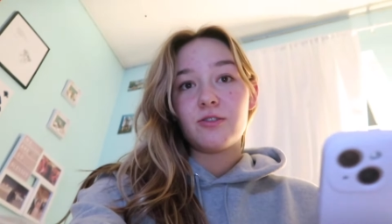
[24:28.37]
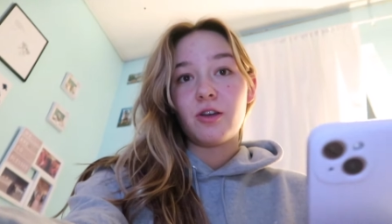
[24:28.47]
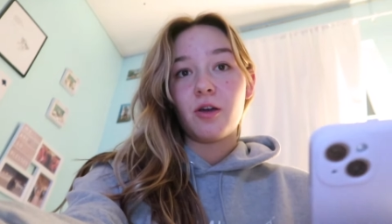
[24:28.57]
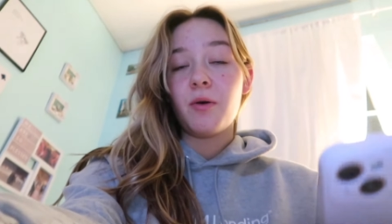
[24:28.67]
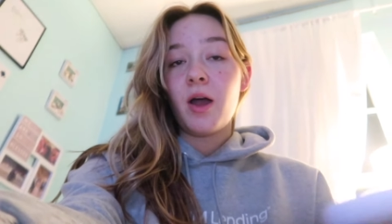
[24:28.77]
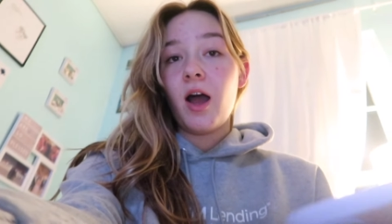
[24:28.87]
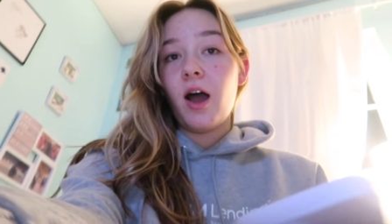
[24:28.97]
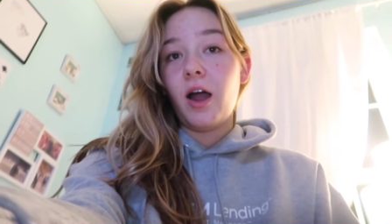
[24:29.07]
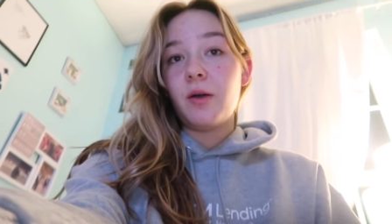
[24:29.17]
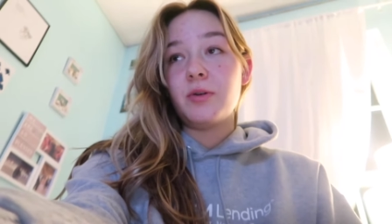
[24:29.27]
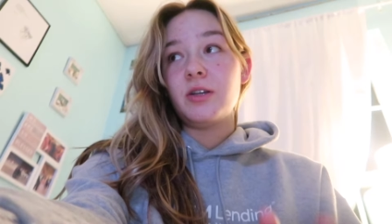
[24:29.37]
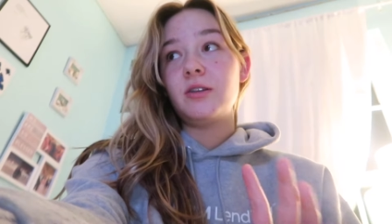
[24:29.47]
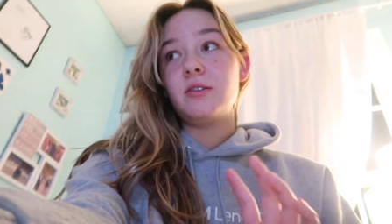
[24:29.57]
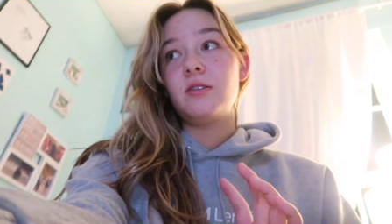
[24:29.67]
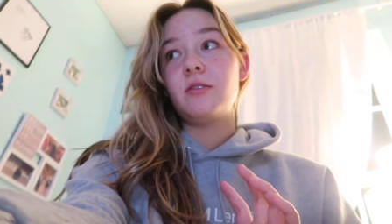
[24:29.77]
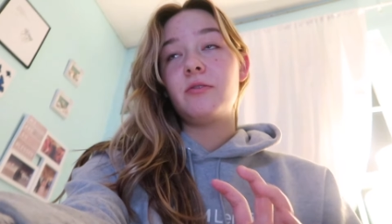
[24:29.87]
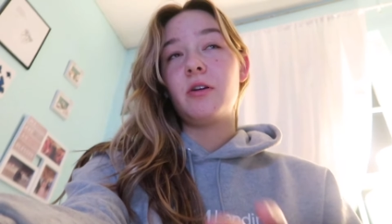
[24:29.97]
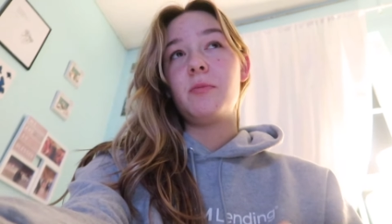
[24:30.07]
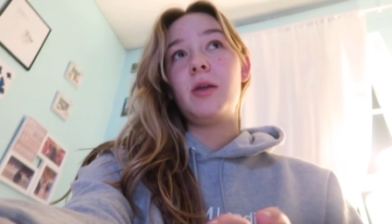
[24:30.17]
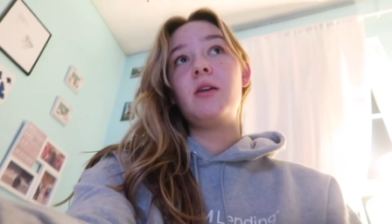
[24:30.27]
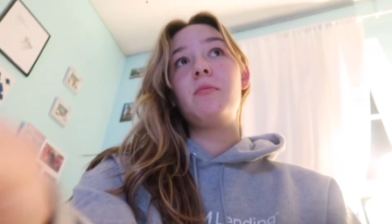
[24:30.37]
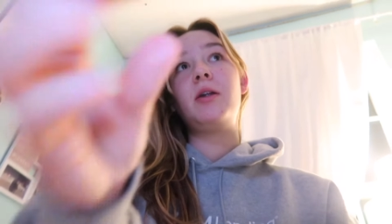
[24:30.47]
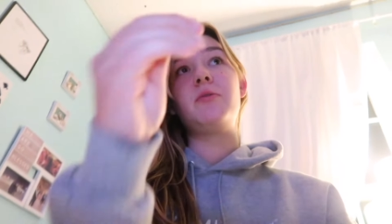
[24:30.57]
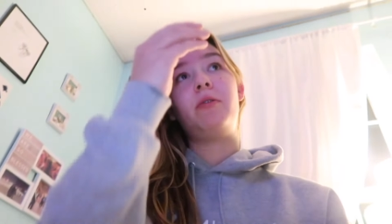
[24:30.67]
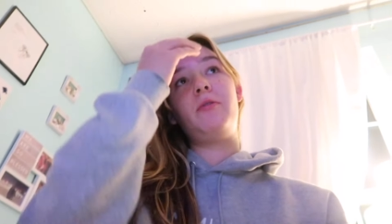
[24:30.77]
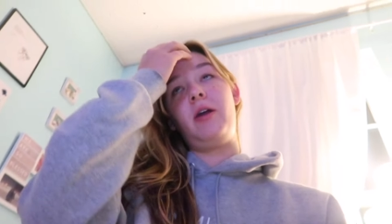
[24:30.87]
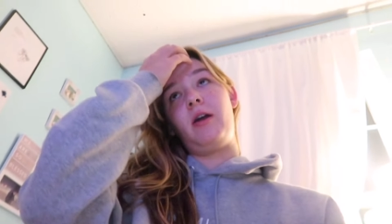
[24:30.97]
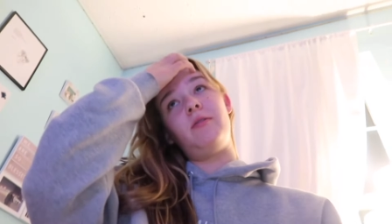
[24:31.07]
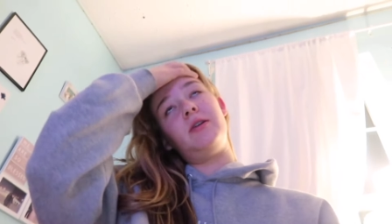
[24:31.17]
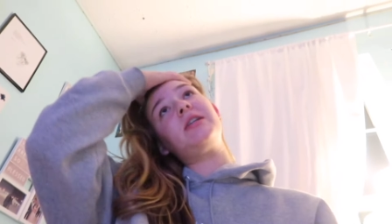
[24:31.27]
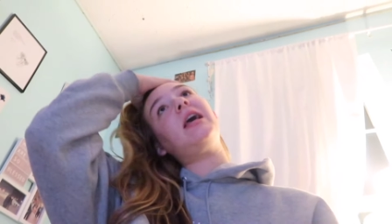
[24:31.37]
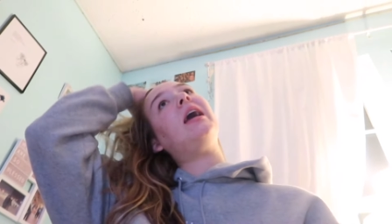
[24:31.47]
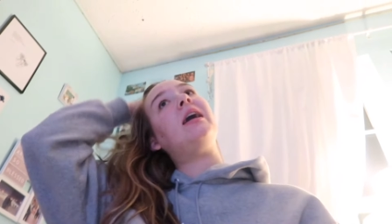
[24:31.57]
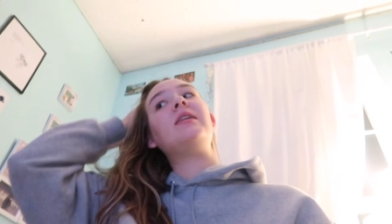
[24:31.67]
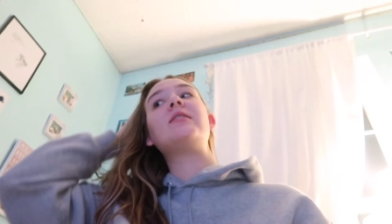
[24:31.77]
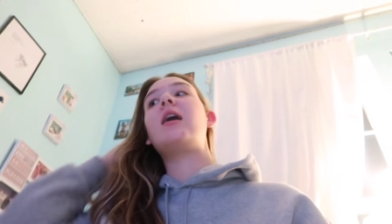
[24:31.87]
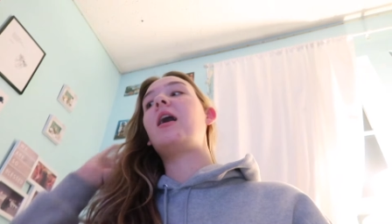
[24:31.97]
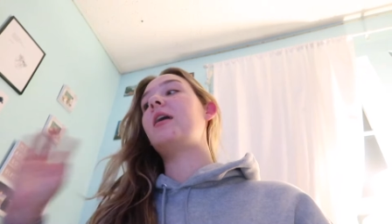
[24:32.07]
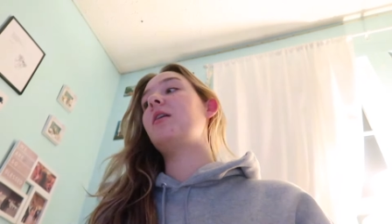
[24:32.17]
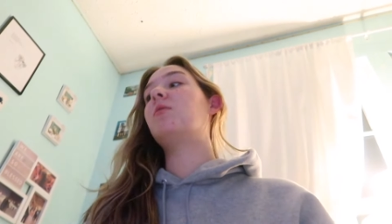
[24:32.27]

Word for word: So I was filming my twenty-four hours and I